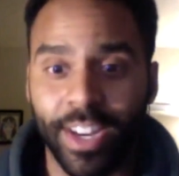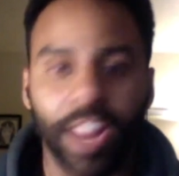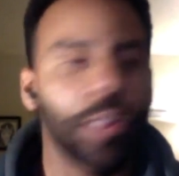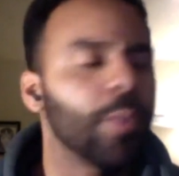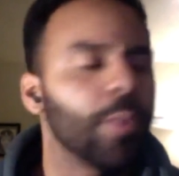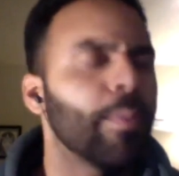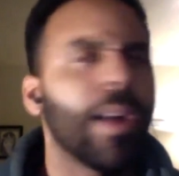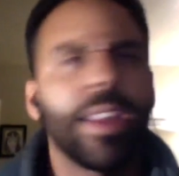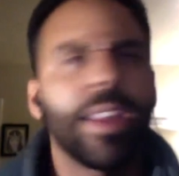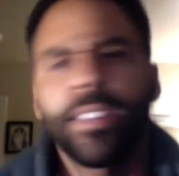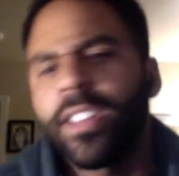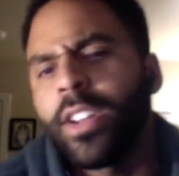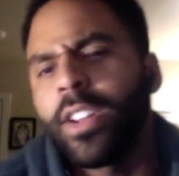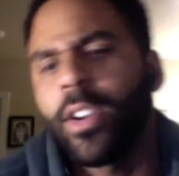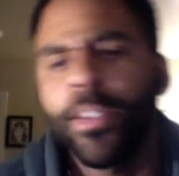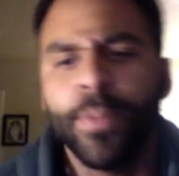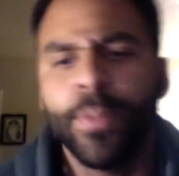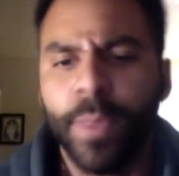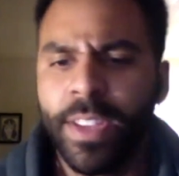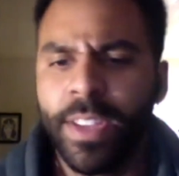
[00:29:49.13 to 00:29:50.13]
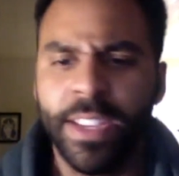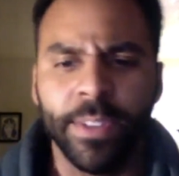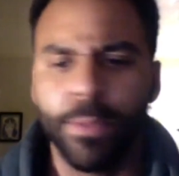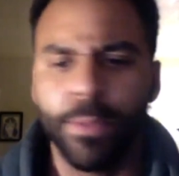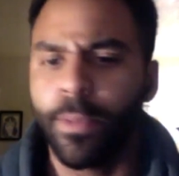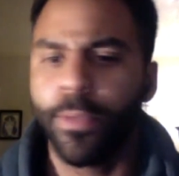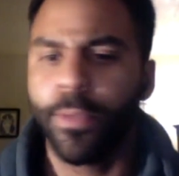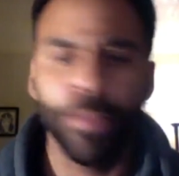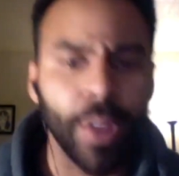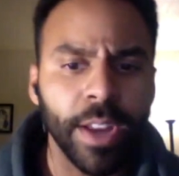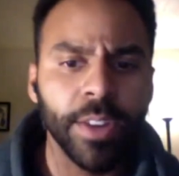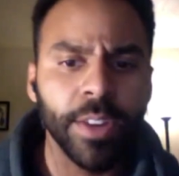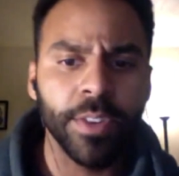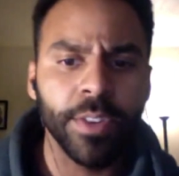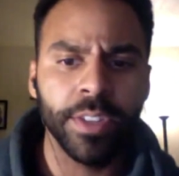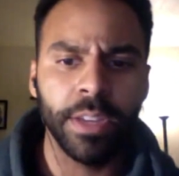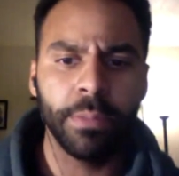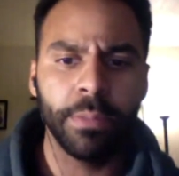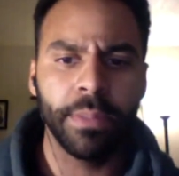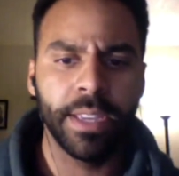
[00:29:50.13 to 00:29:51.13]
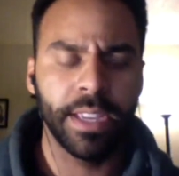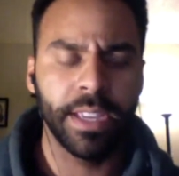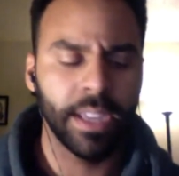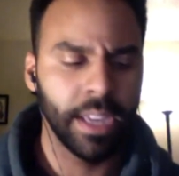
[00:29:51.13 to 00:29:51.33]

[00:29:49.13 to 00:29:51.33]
I don't mind, you know, if it's a friend or something,